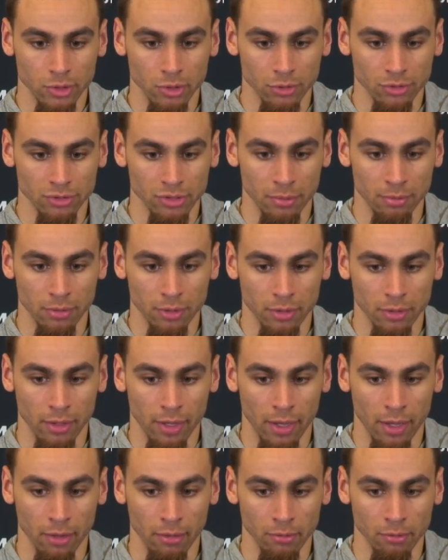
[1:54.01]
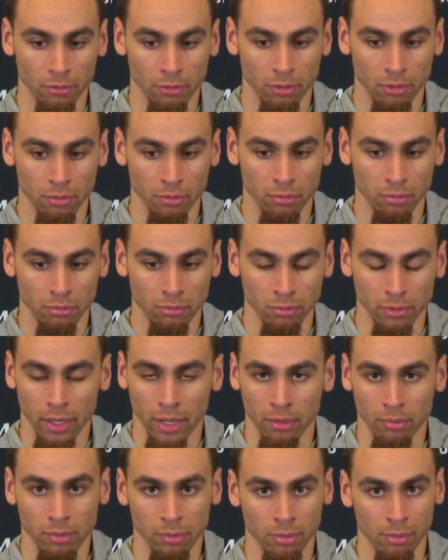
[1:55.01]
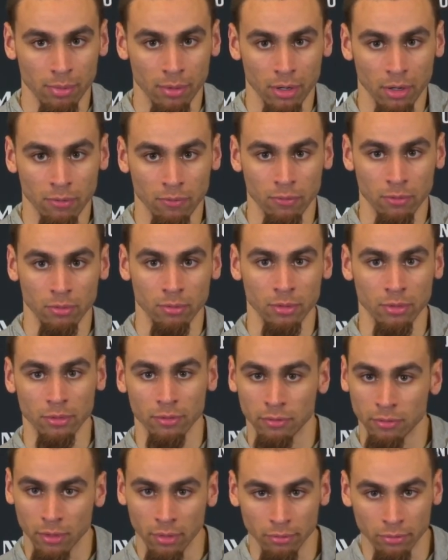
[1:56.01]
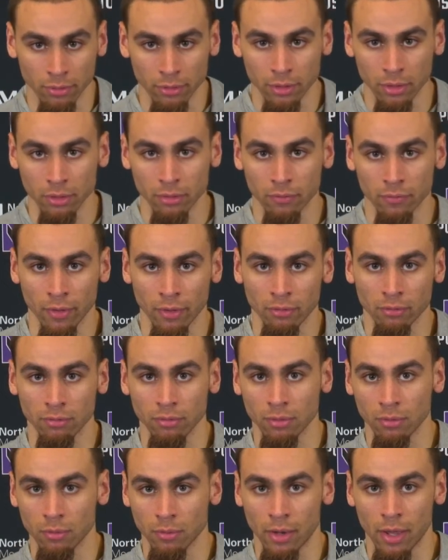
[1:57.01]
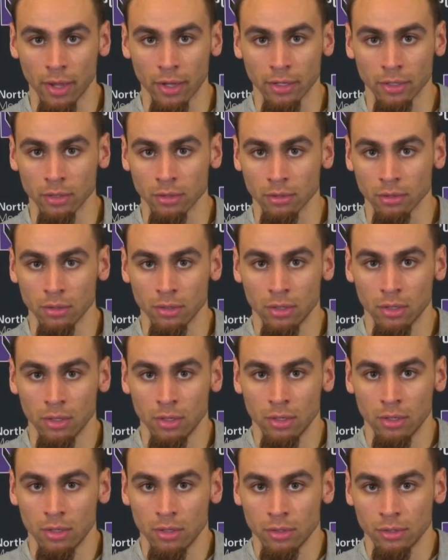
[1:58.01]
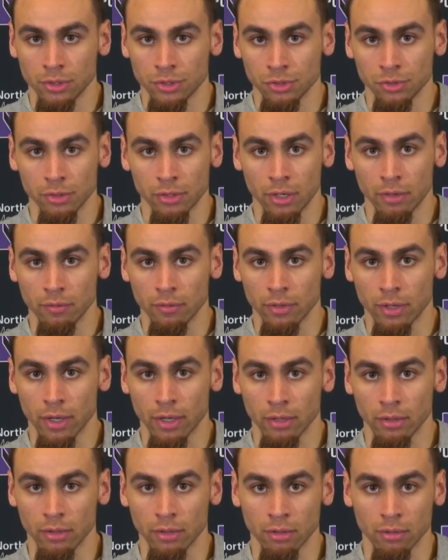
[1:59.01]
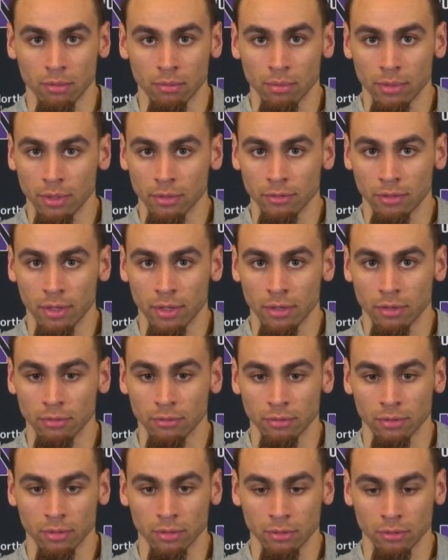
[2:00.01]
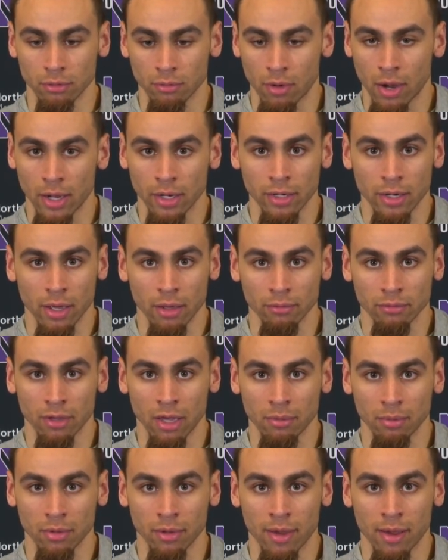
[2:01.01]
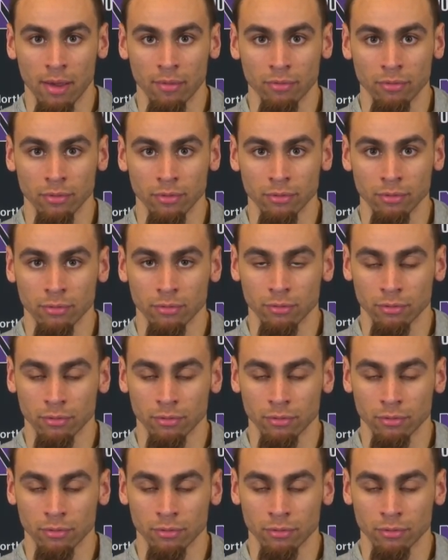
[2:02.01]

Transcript: something that, you know, we got to be prepared for, because teams are good defensively. We're not going to shoot it every night, and the Big Ten is a grinded out type of conference.